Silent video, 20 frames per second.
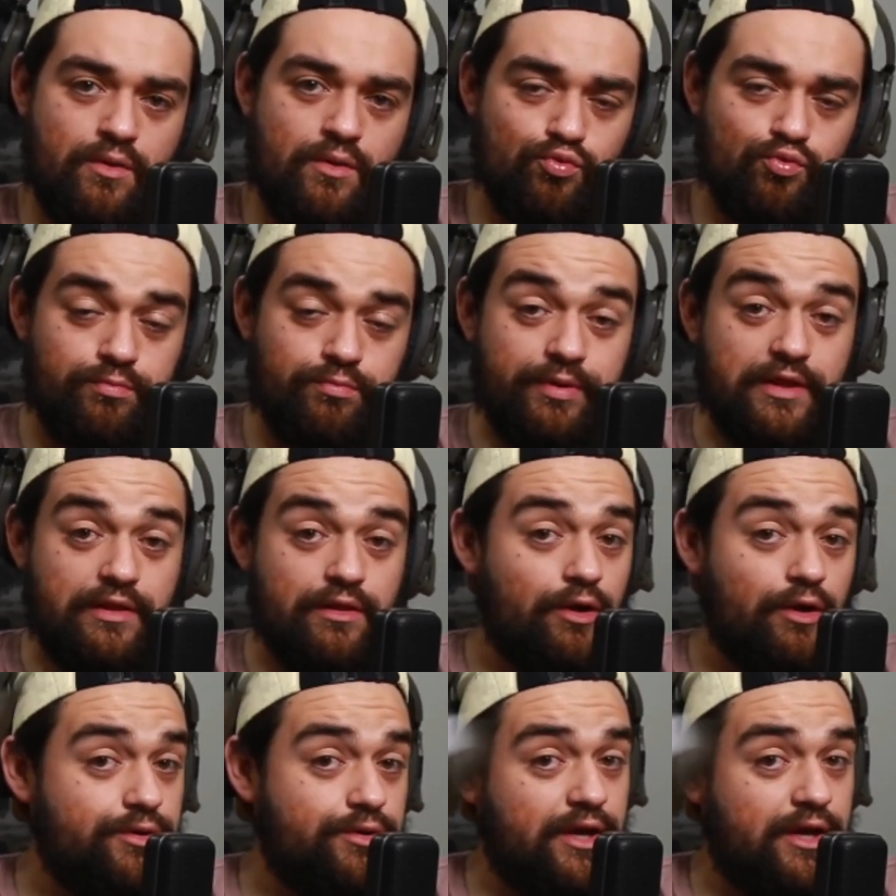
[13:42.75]
We'll be
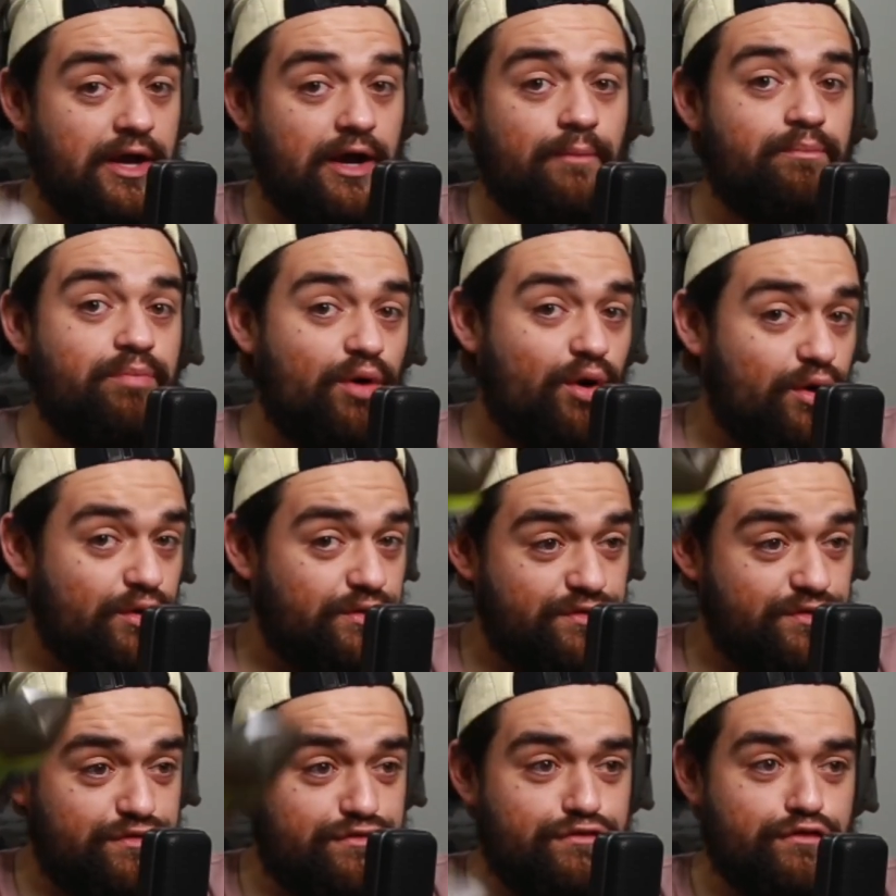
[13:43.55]
loading up
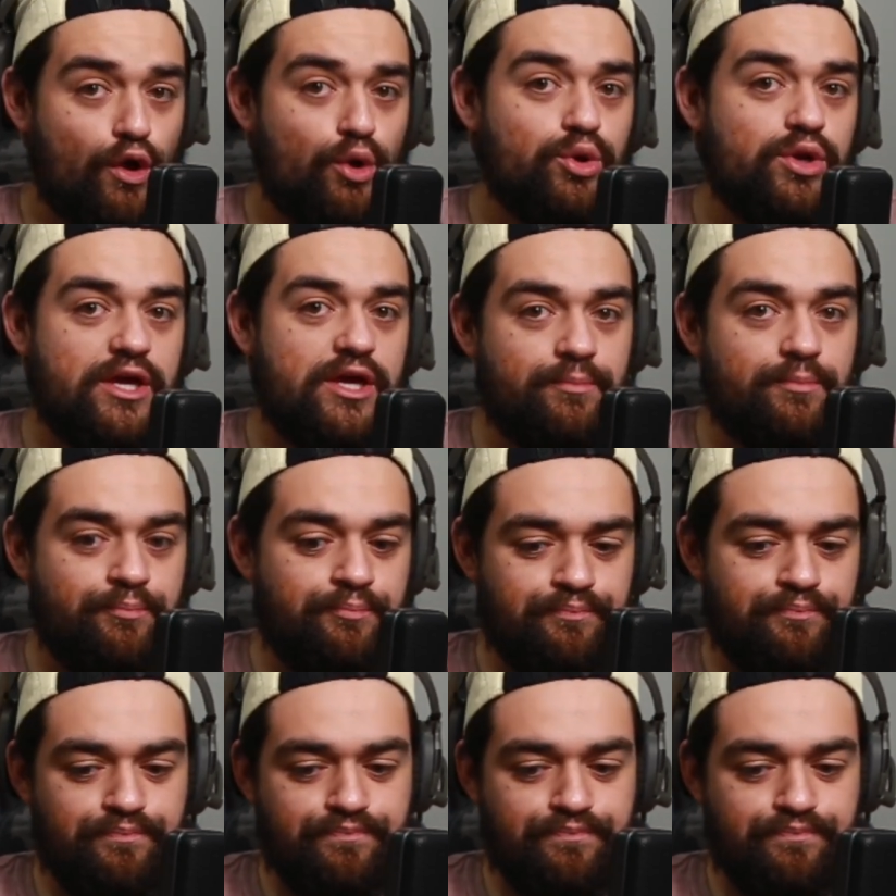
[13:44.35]
on sodium,